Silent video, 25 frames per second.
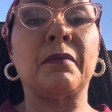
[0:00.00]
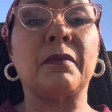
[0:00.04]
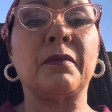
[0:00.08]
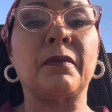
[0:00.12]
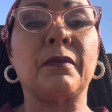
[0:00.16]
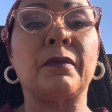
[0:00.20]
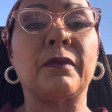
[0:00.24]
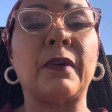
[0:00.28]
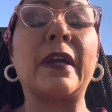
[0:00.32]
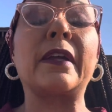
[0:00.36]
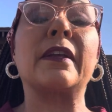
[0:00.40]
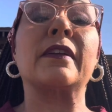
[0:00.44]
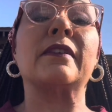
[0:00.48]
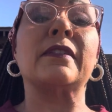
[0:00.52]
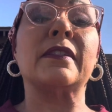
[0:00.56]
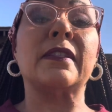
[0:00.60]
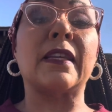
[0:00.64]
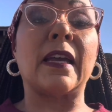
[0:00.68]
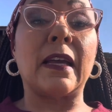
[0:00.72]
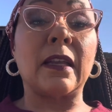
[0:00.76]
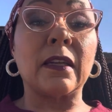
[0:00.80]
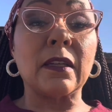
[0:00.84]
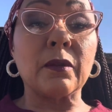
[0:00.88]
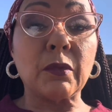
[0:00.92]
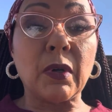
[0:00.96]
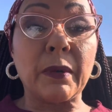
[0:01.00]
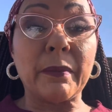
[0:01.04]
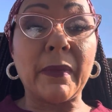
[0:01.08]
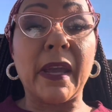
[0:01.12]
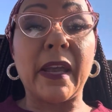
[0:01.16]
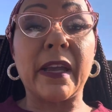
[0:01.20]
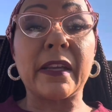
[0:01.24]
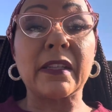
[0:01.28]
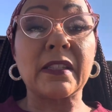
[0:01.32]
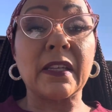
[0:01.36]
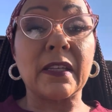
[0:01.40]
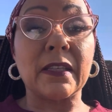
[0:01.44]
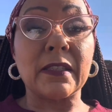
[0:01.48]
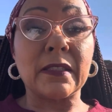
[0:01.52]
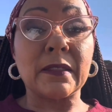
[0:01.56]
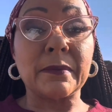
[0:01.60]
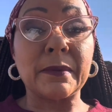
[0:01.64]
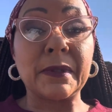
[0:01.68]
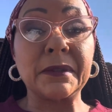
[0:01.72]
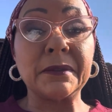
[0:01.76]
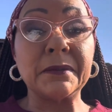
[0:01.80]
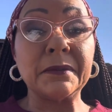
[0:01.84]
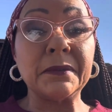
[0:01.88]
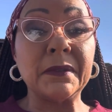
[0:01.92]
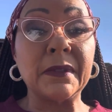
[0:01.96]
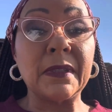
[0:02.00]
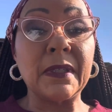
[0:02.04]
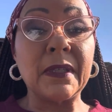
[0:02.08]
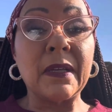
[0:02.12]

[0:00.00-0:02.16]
reconciling with my ex-husband,